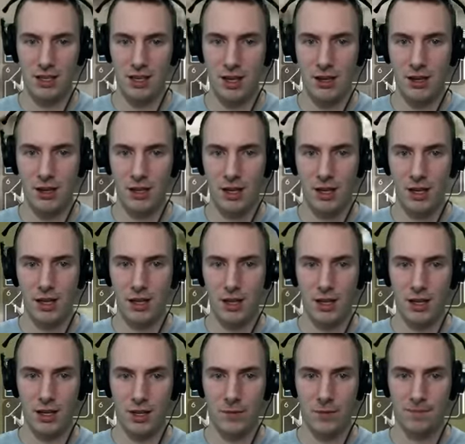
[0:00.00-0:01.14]
here
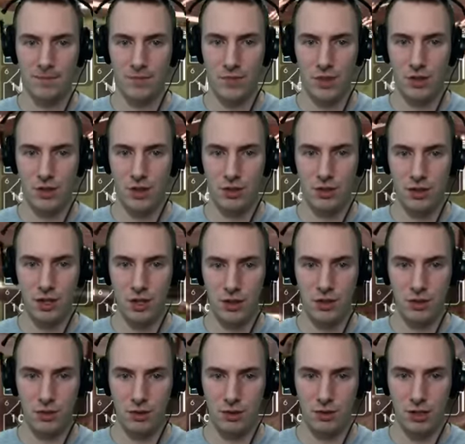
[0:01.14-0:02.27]
too soon, so
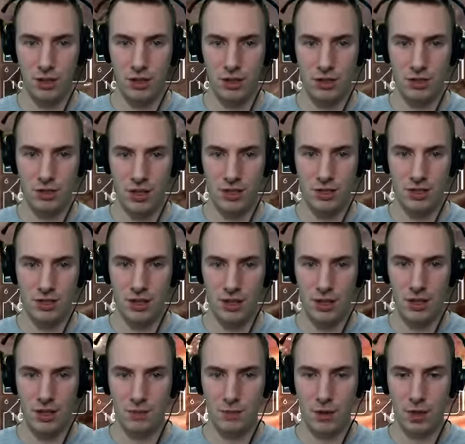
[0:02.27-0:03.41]
we're going to do
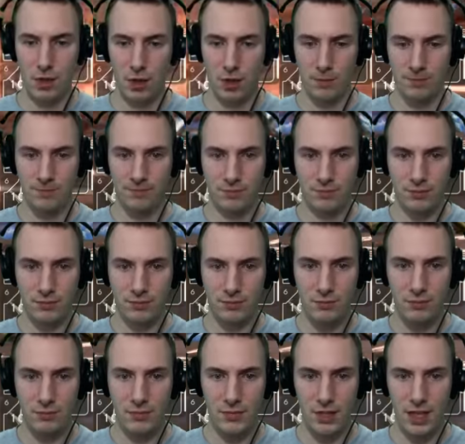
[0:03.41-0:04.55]
this. Boom.
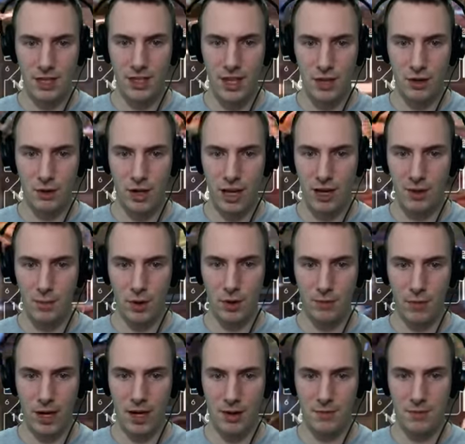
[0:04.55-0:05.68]
And that's A-okay
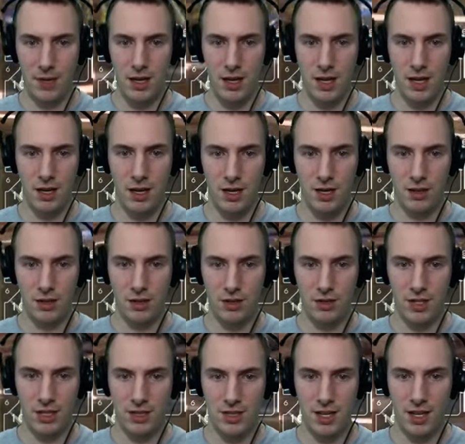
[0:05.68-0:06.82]
by me. There's
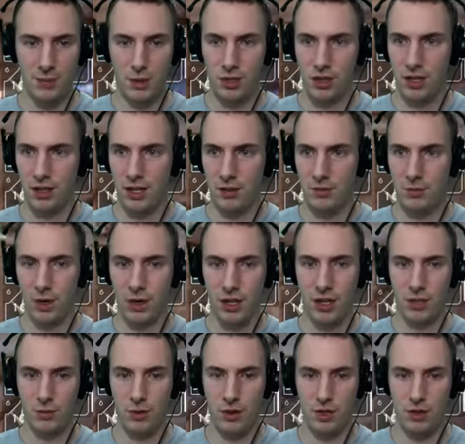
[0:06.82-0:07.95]
that damage on that
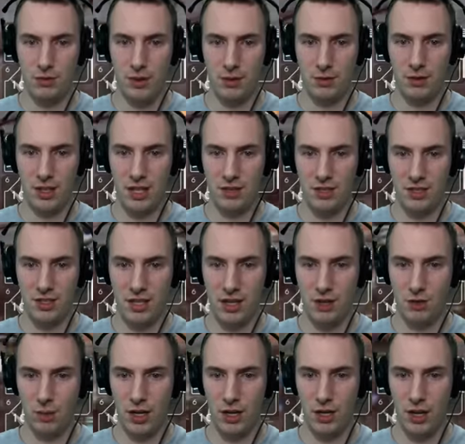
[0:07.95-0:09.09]
Murdock. We should be able to get this tier
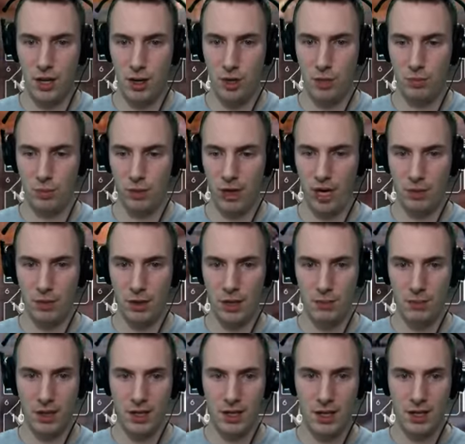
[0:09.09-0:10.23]
1, no problem.
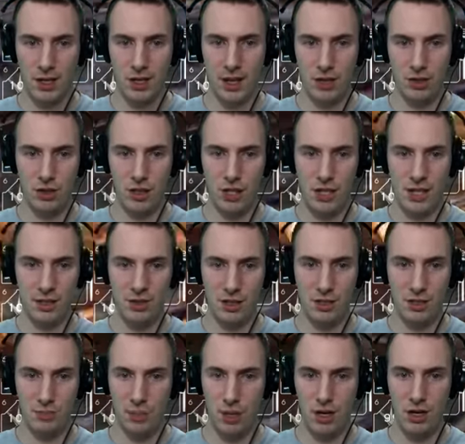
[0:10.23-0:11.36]
And actually get this
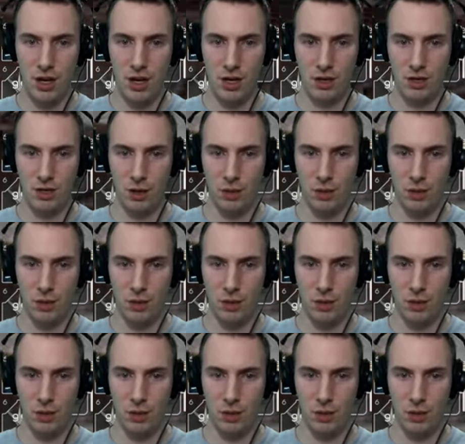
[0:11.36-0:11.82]
Murdock, no